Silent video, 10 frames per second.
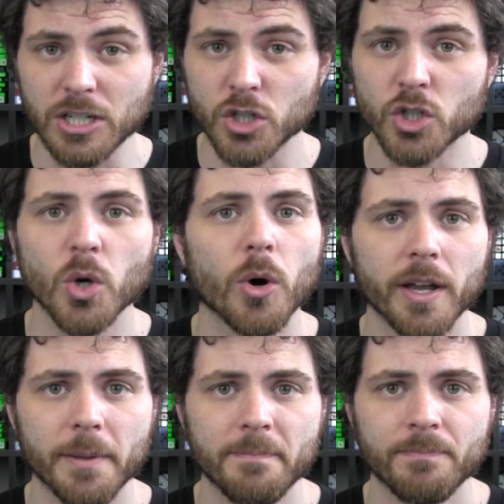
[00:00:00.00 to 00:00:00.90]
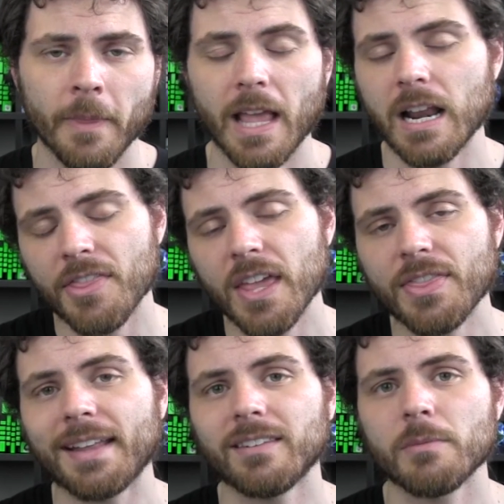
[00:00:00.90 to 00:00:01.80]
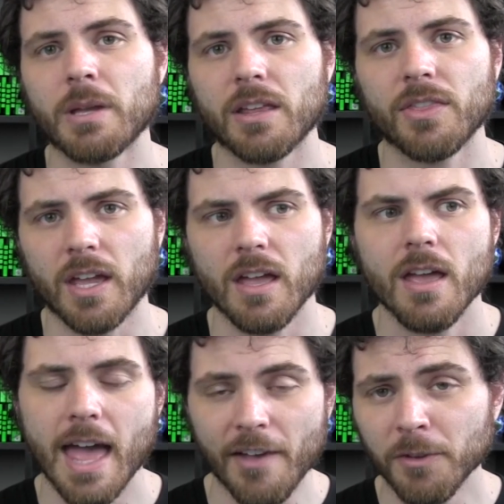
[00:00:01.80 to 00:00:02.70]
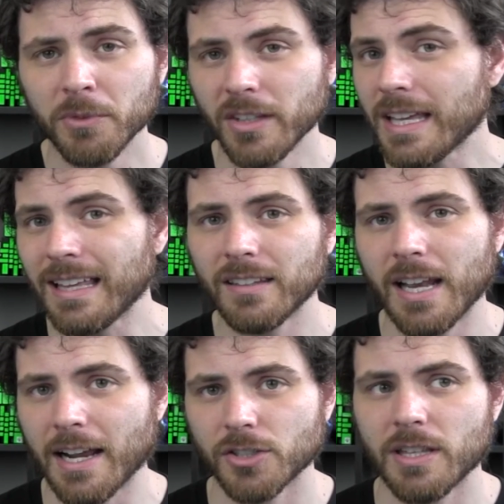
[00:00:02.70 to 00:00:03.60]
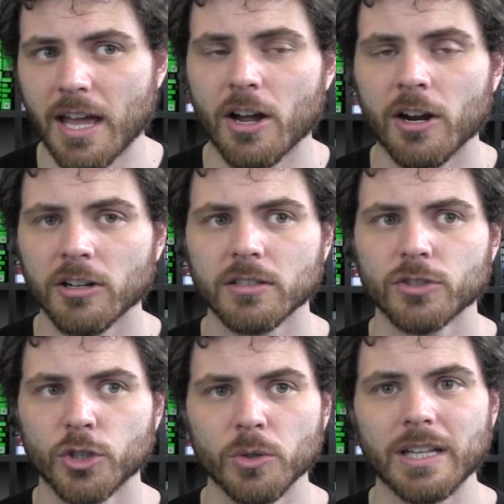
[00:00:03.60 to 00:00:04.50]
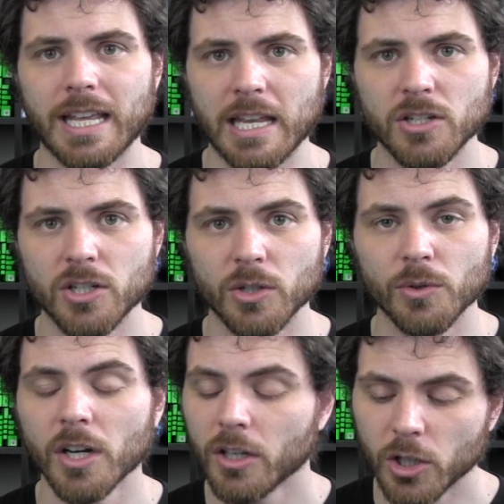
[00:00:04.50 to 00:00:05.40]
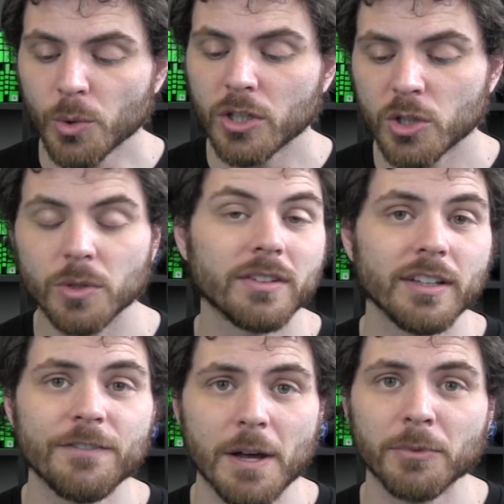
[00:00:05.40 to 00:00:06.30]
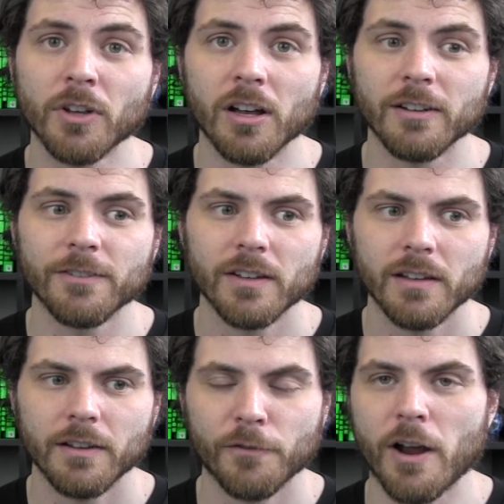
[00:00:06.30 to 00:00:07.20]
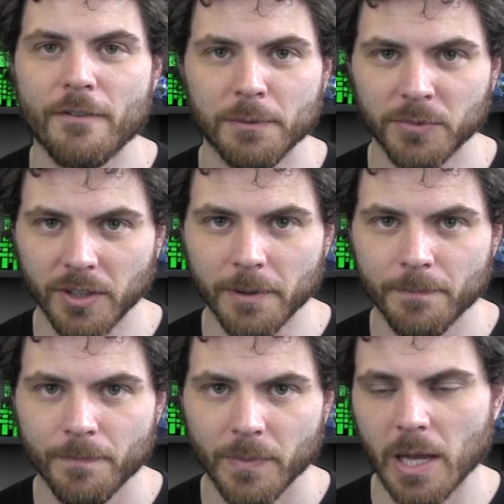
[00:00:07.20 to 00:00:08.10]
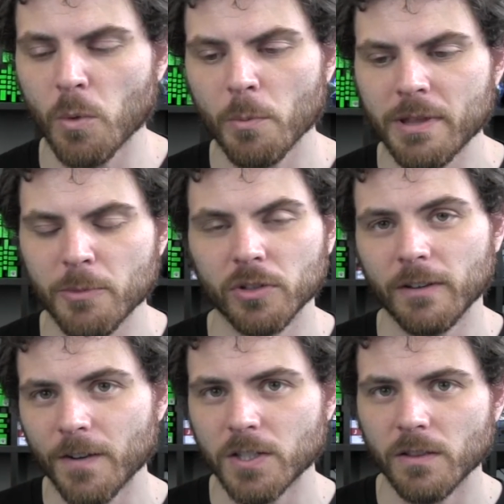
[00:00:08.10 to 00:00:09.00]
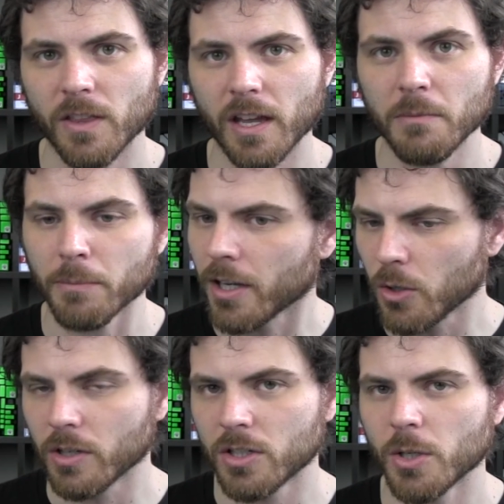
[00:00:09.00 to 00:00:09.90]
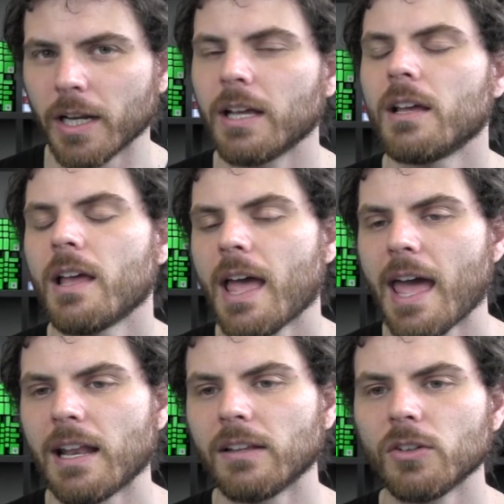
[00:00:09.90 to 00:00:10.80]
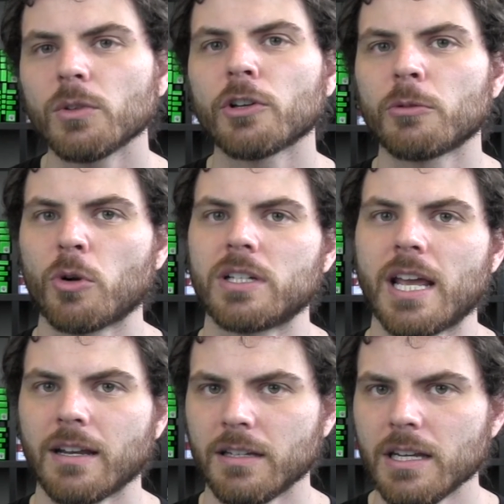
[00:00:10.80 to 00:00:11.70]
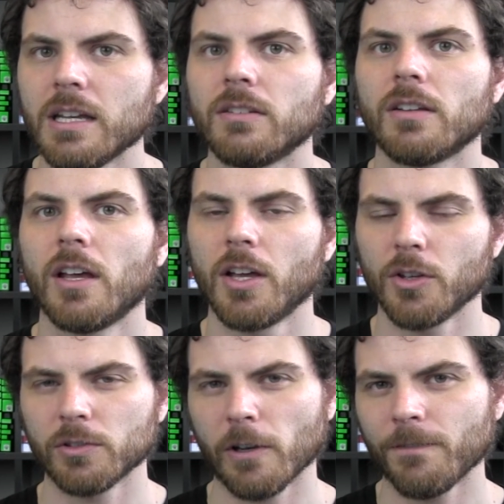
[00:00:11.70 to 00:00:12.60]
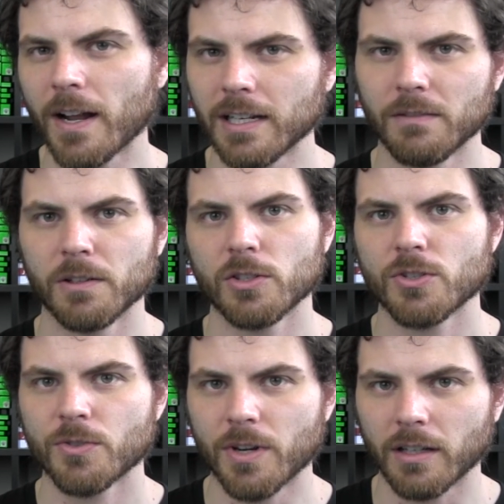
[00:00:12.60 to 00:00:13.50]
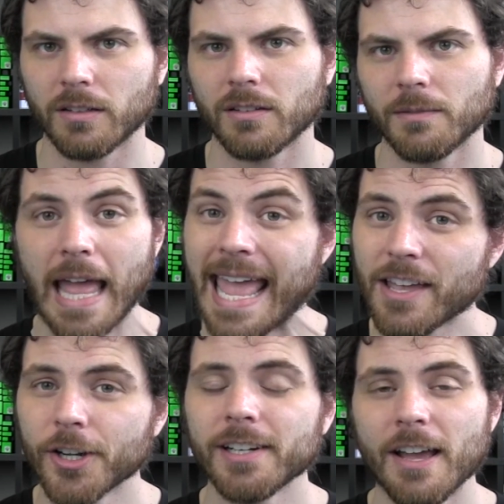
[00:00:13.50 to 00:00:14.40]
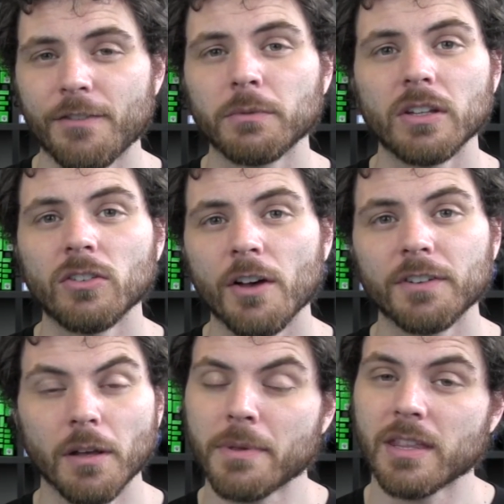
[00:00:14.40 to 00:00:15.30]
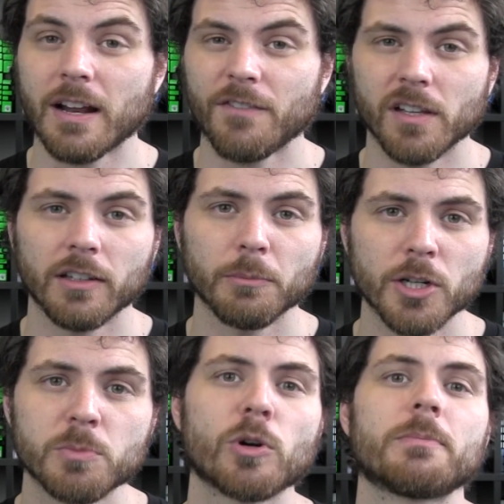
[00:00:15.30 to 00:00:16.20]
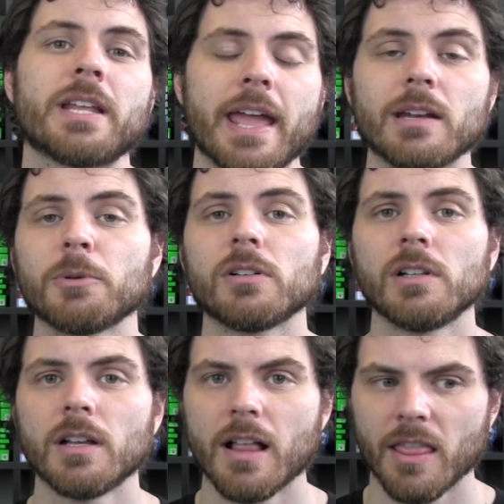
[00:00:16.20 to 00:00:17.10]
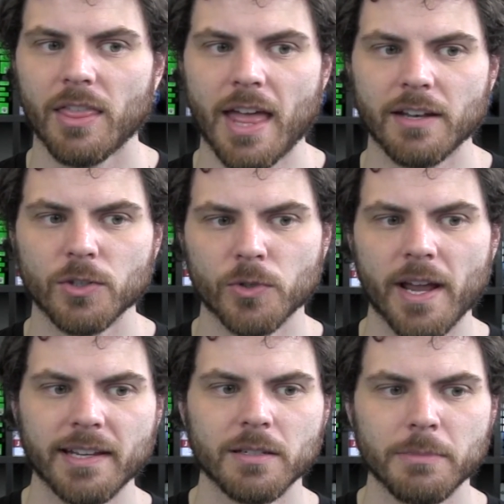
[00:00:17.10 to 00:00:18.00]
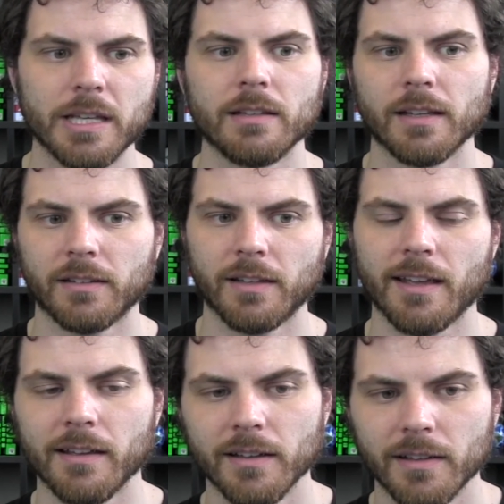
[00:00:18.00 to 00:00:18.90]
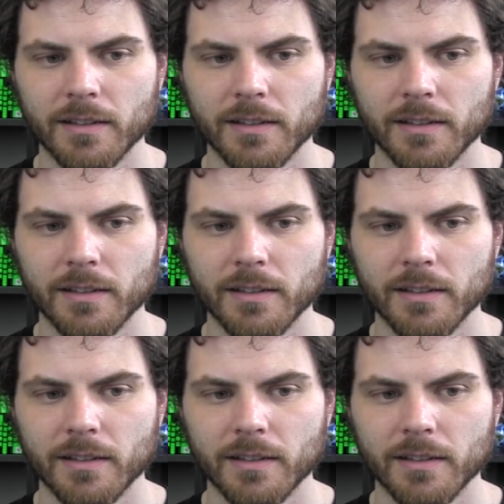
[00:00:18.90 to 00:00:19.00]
enjoy. And I think that's the big thing. FMC isn't actually that hard to get into. You can do a CFOP solve for FMC. It won't be the most efficient thing, but you can do it. And as you learn more techniques, you'll start finding different tricks. A good FMC solve is something that I feel like is much more obtainable than trying to be, let's say,